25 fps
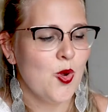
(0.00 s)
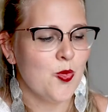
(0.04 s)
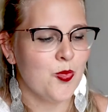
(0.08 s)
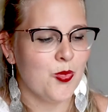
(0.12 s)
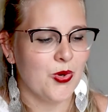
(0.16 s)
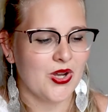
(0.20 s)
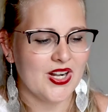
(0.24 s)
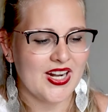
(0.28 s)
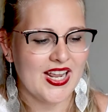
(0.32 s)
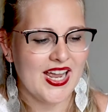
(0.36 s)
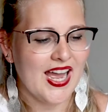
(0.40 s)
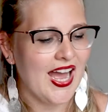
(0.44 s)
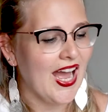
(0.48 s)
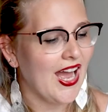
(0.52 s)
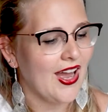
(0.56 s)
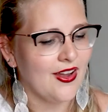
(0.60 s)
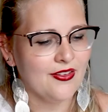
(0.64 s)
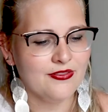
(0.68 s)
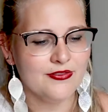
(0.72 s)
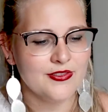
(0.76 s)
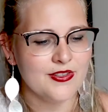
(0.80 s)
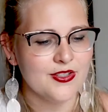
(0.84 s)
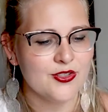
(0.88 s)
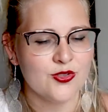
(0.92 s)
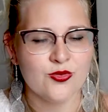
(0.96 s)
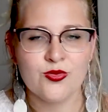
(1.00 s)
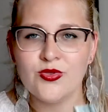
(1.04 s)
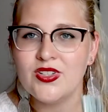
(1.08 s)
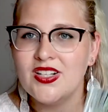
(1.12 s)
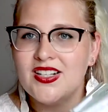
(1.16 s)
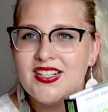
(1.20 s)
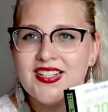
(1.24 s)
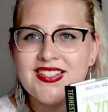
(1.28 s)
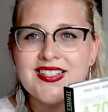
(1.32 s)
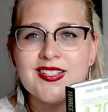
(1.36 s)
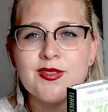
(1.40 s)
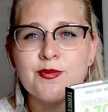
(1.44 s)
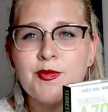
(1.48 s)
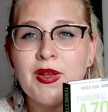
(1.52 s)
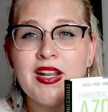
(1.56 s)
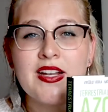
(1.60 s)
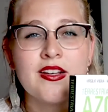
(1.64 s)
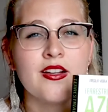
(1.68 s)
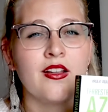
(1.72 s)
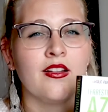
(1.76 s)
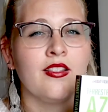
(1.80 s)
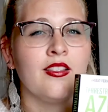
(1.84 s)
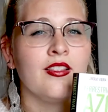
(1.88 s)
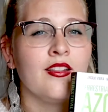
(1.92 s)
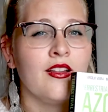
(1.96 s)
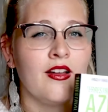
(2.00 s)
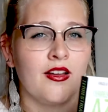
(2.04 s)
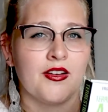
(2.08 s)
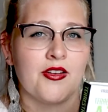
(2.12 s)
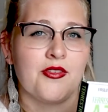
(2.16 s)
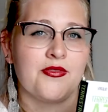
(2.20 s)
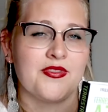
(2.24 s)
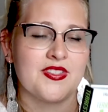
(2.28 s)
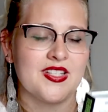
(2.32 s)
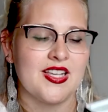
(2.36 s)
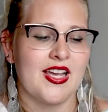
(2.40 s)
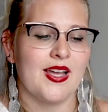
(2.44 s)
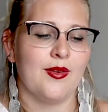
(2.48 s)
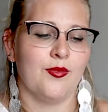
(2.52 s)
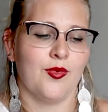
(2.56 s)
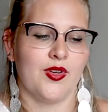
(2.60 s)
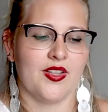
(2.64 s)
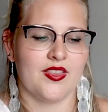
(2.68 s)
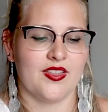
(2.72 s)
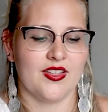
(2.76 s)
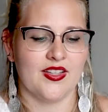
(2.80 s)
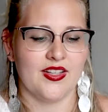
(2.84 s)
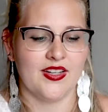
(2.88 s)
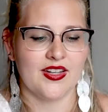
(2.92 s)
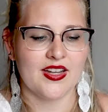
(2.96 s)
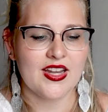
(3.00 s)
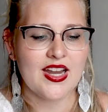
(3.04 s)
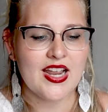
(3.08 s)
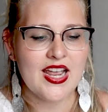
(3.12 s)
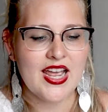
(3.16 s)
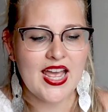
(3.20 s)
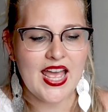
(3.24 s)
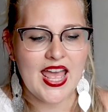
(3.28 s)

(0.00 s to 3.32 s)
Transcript: but I haven't really spent a lot of time with it.